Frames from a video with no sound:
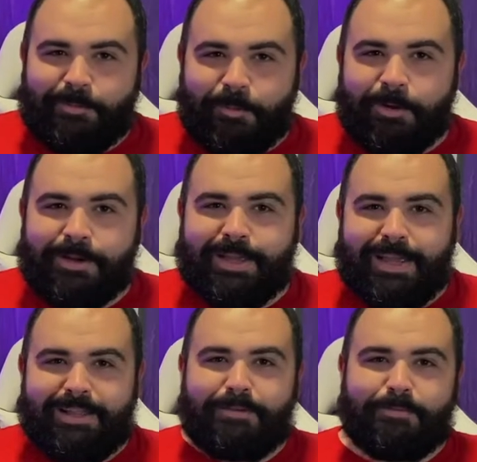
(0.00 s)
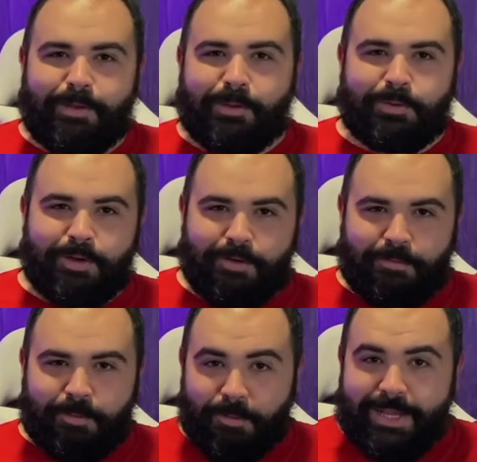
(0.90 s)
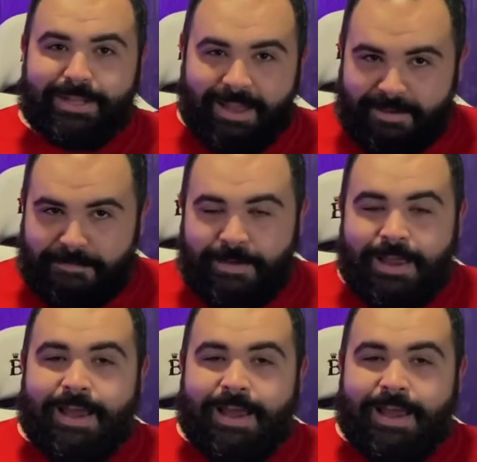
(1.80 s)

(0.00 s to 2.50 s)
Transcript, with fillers: work in the field of marine life,